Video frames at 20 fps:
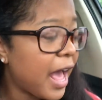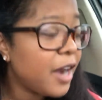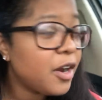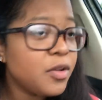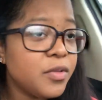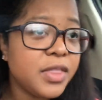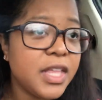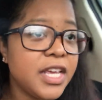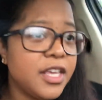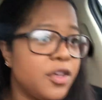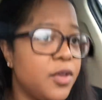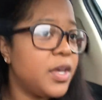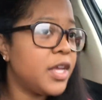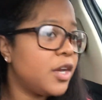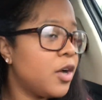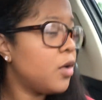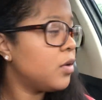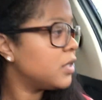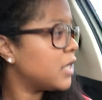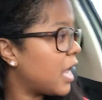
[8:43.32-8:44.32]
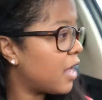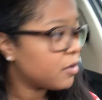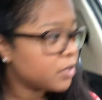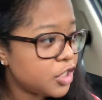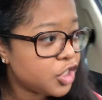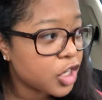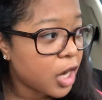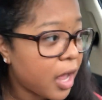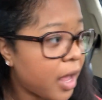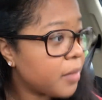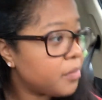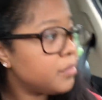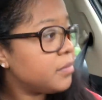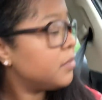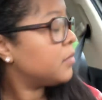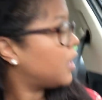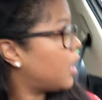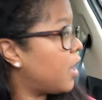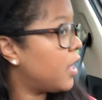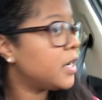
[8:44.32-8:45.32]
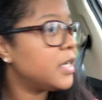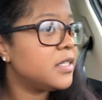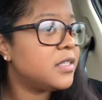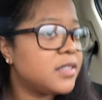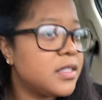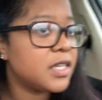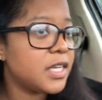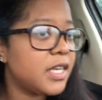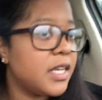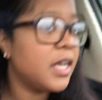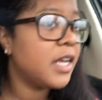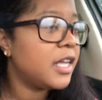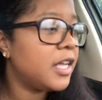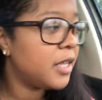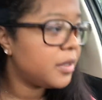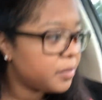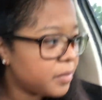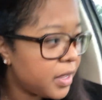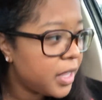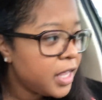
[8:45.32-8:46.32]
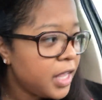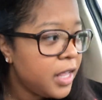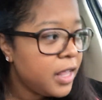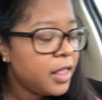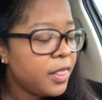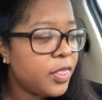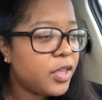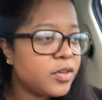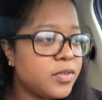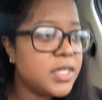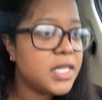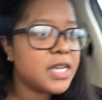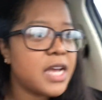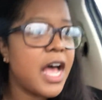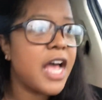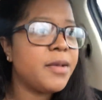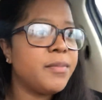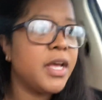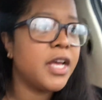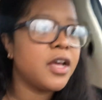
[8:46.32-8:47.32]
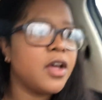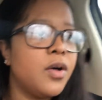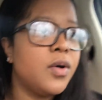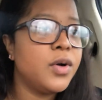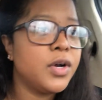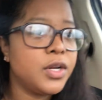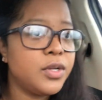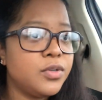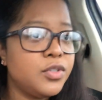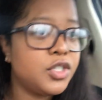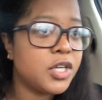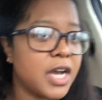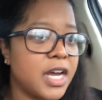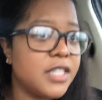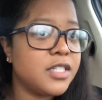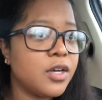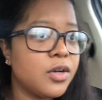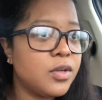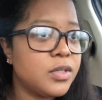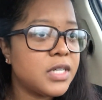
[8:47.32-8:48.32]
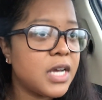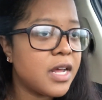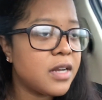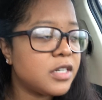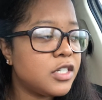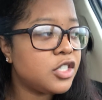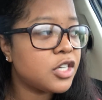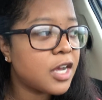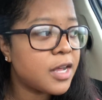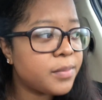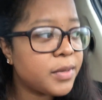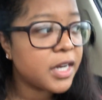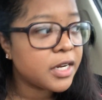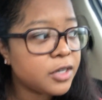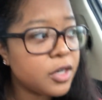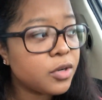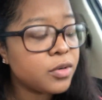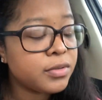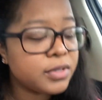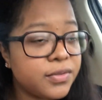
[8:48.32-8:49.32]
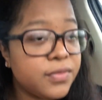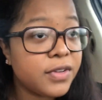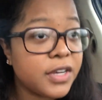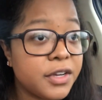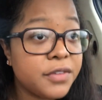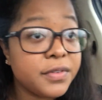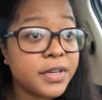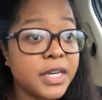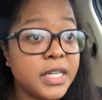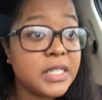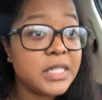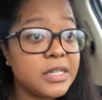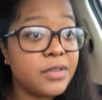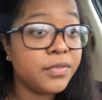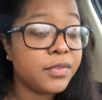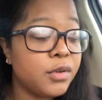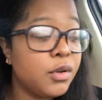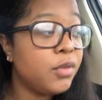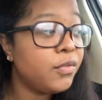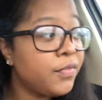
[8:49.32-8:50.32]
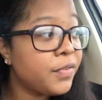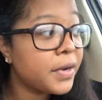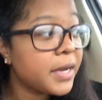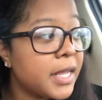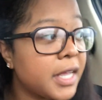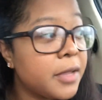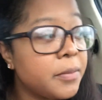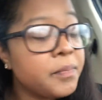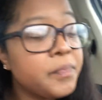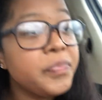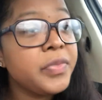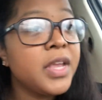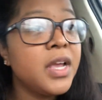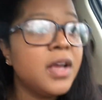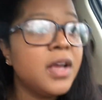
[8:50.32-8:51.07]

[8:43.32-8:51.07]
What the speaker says: don't think you can hold down a job, honestly. There was a guy in my cohort who tried to hold down a job, and I know it's very difficult for him.